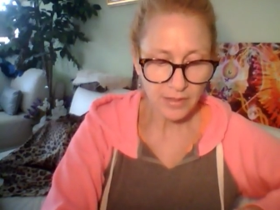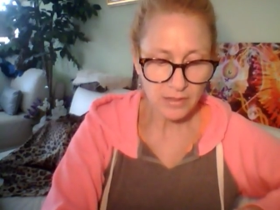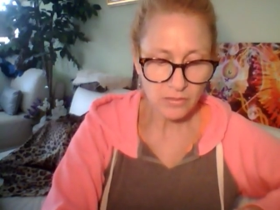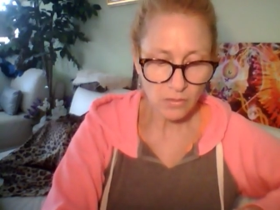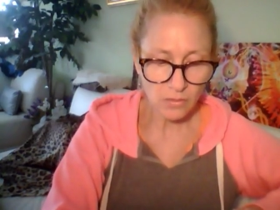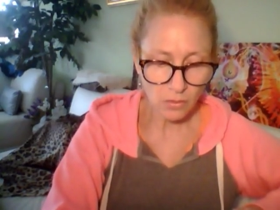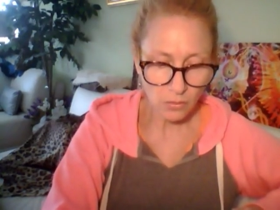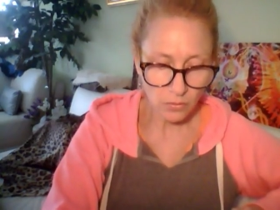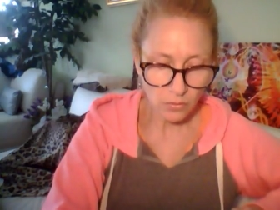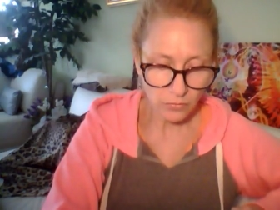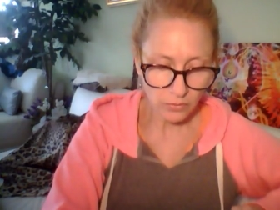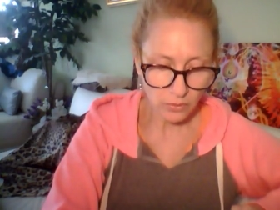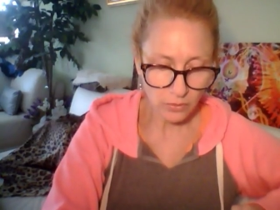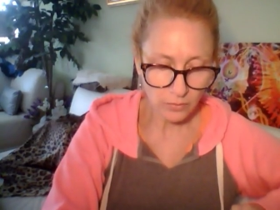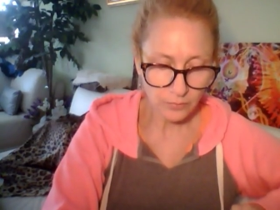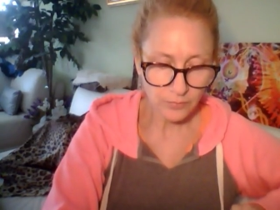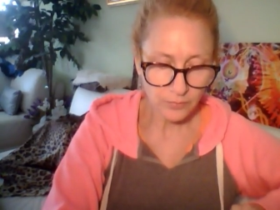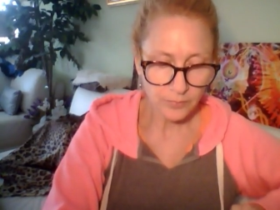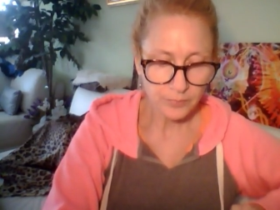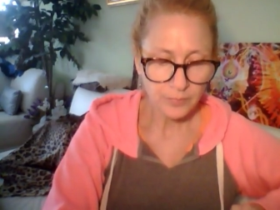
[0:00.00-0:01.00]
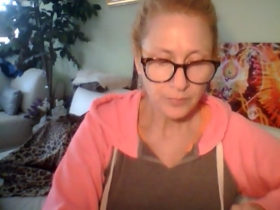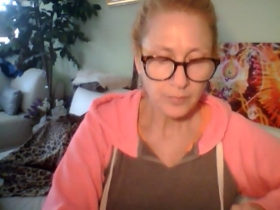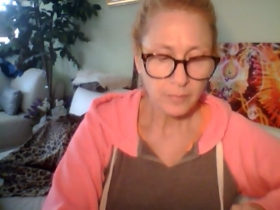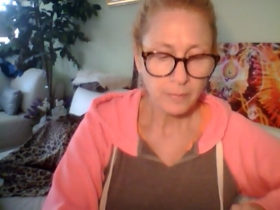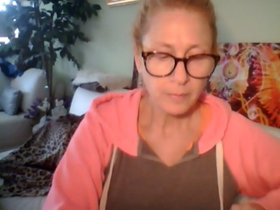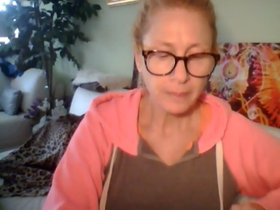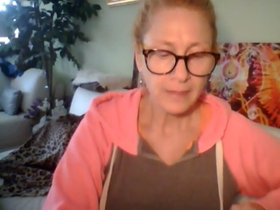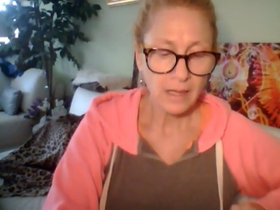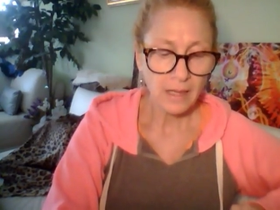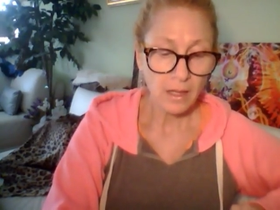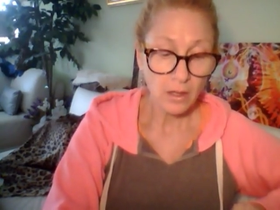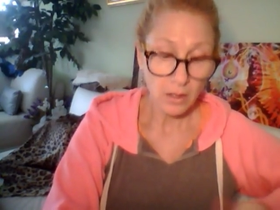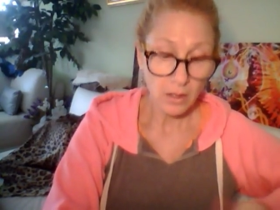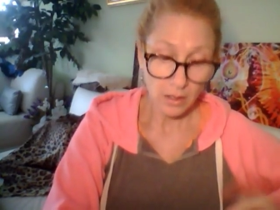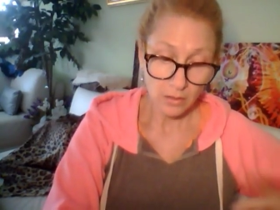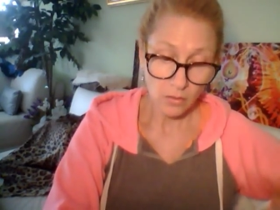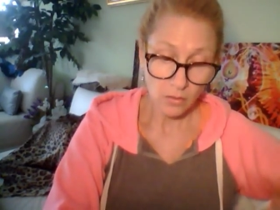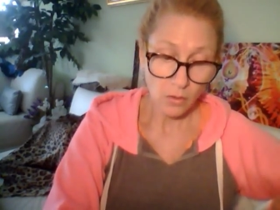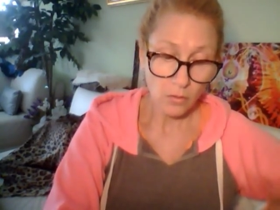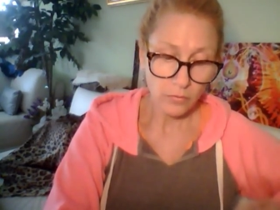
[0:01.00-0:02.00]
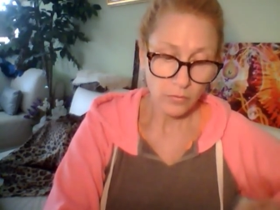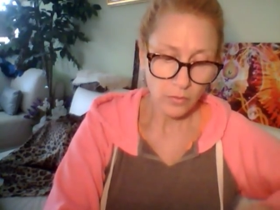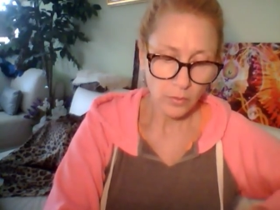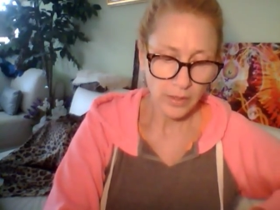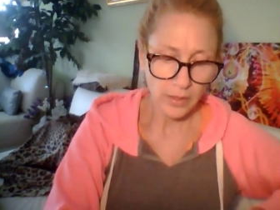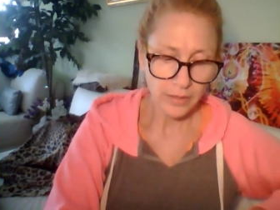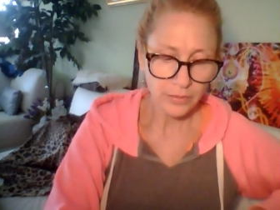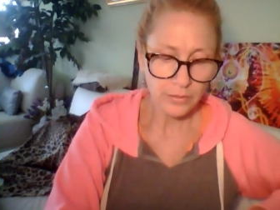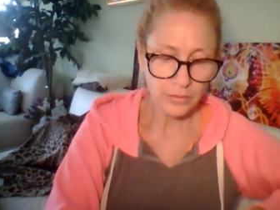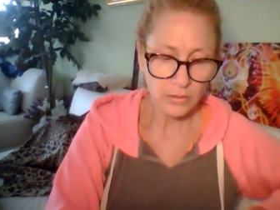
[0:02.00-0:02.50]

things over and over with,